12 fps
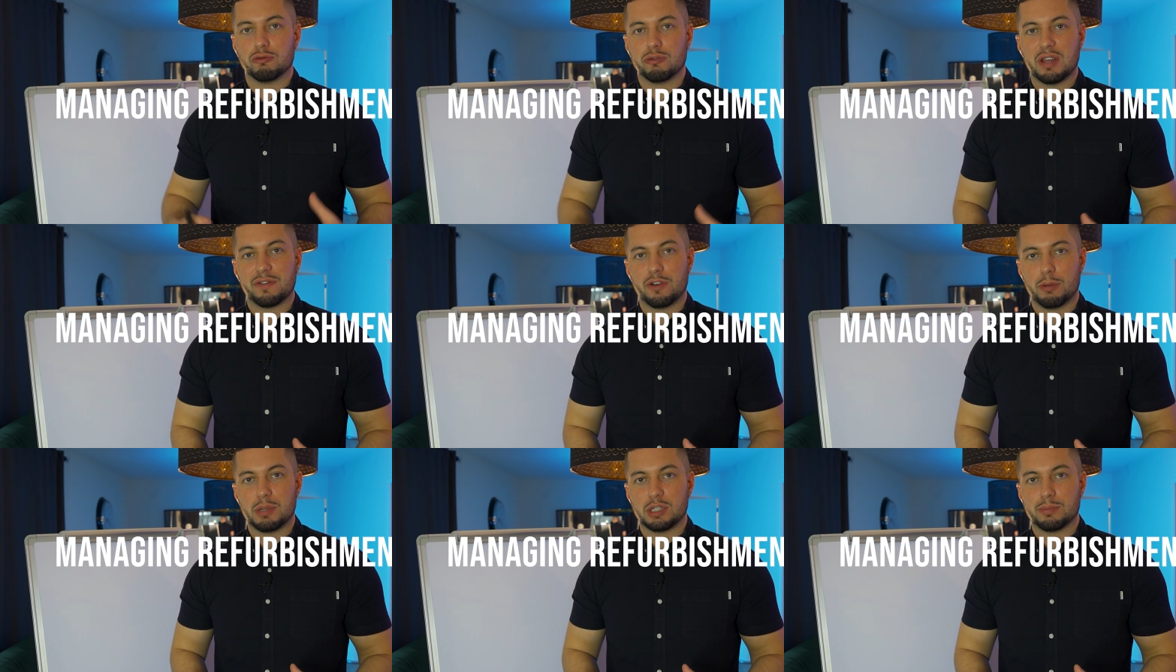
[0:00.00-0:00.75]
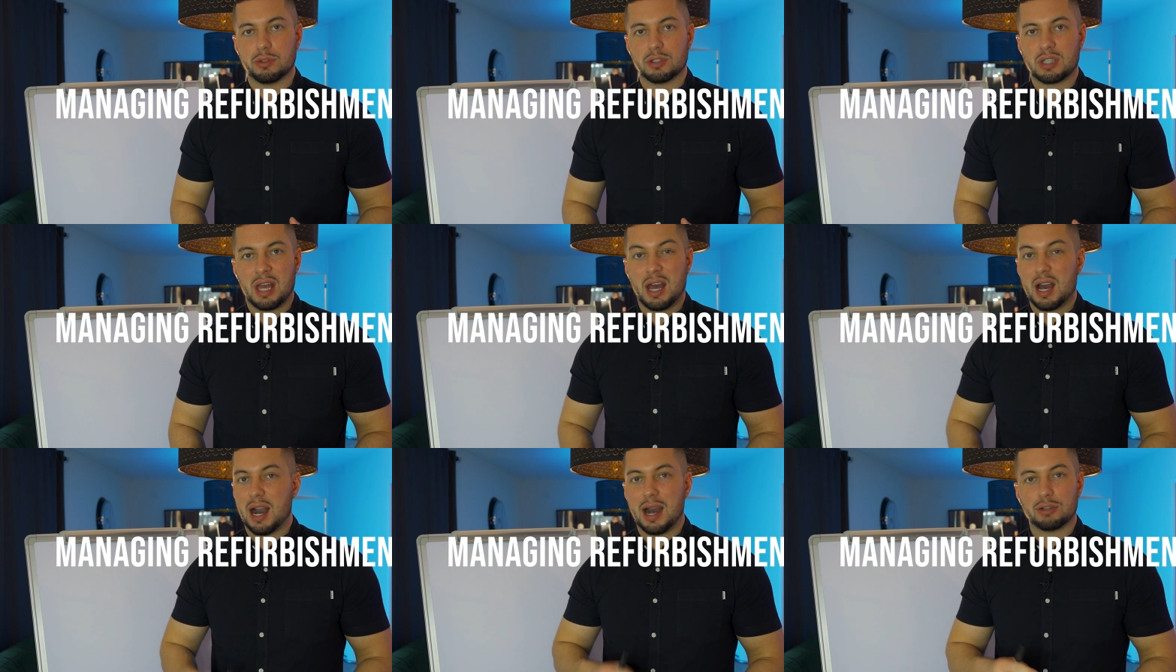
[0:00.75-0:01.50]
refurbishments,
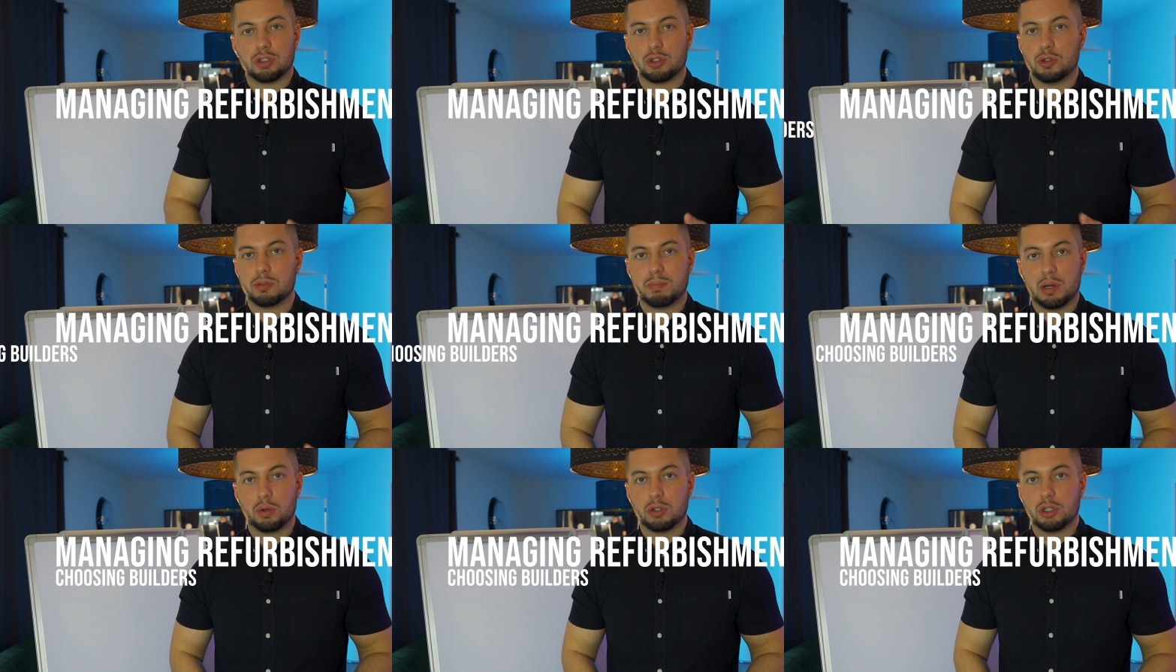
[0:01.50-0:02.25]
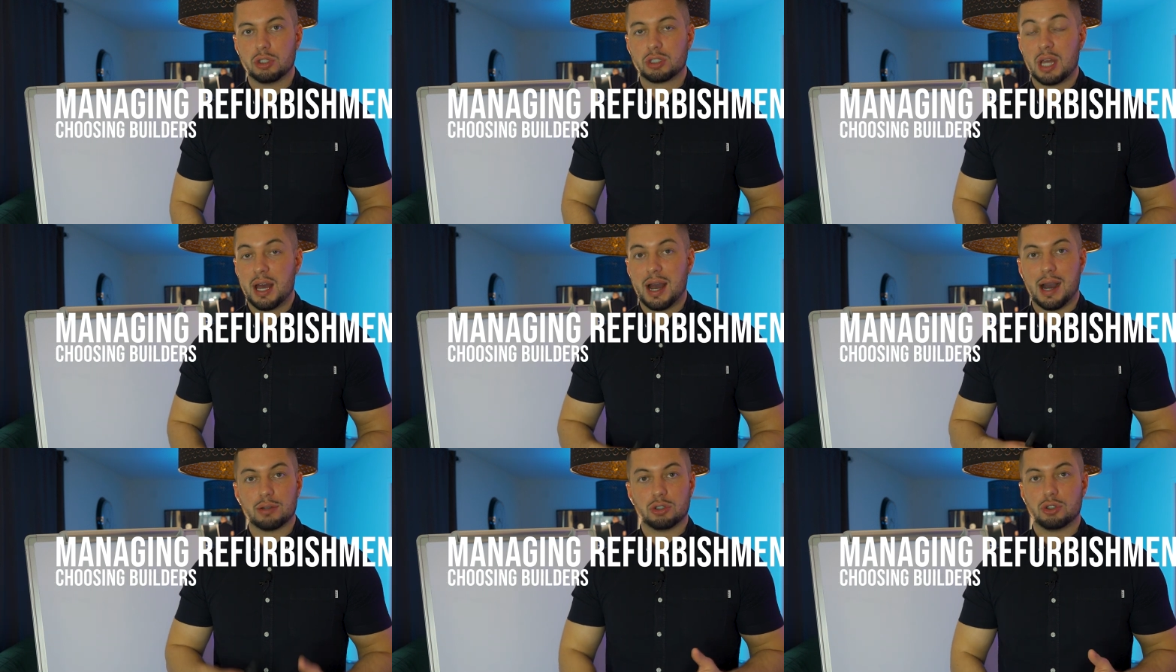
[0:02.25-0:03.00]
how to choose builders,
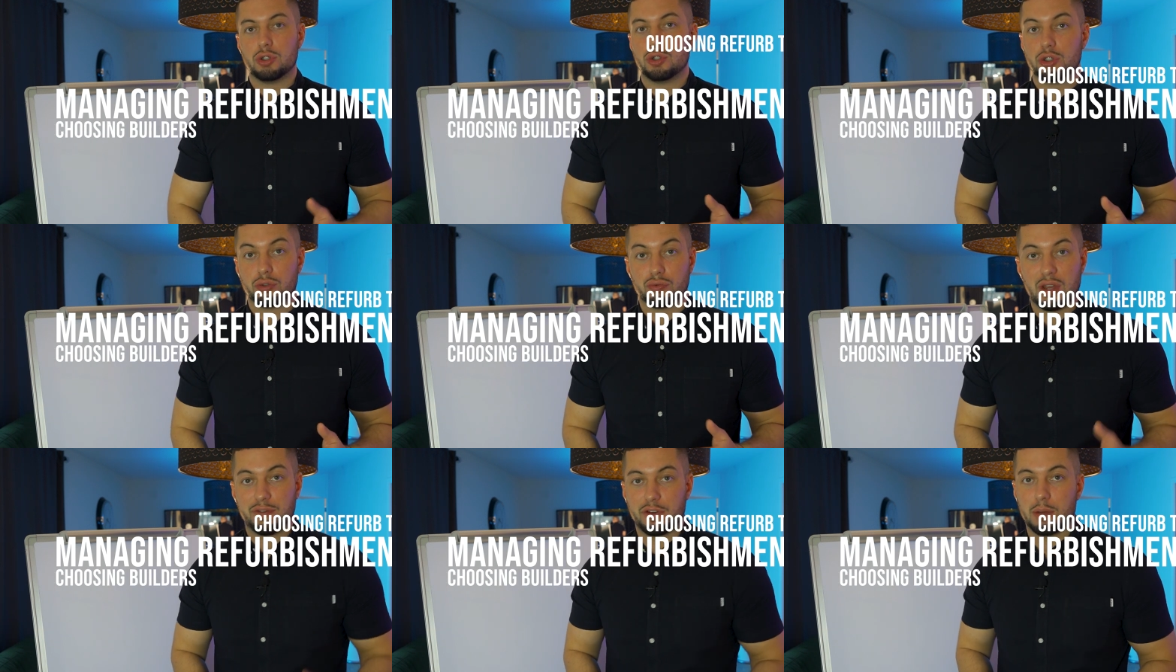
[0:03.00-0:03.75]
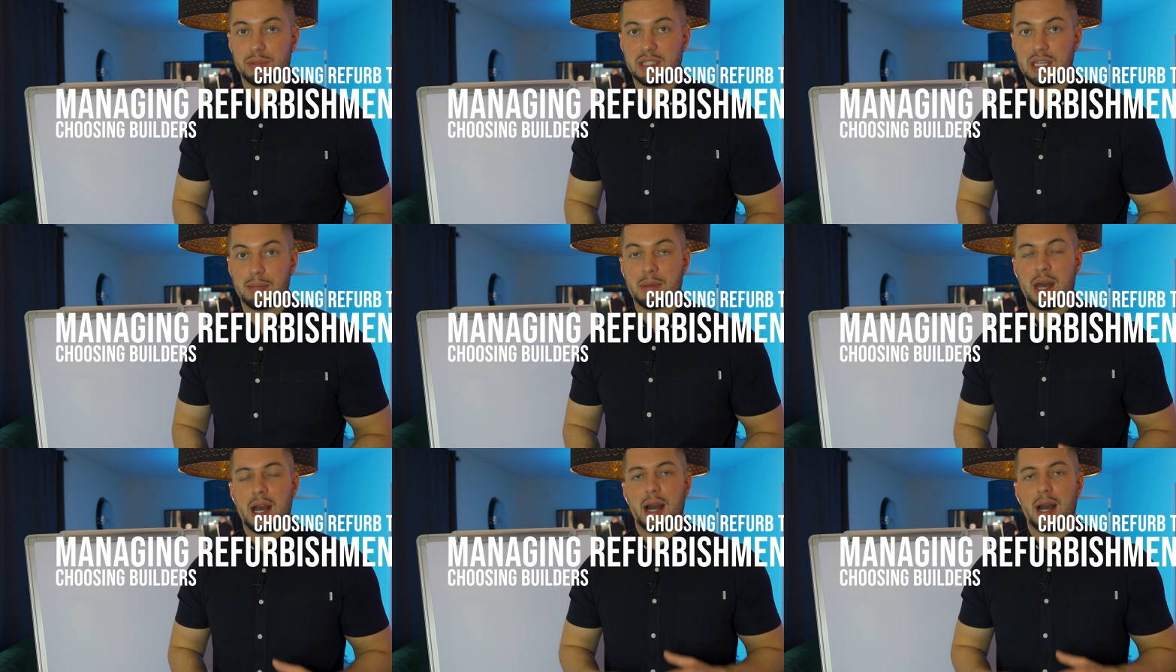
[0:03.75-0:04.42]
how to choose your refurb team,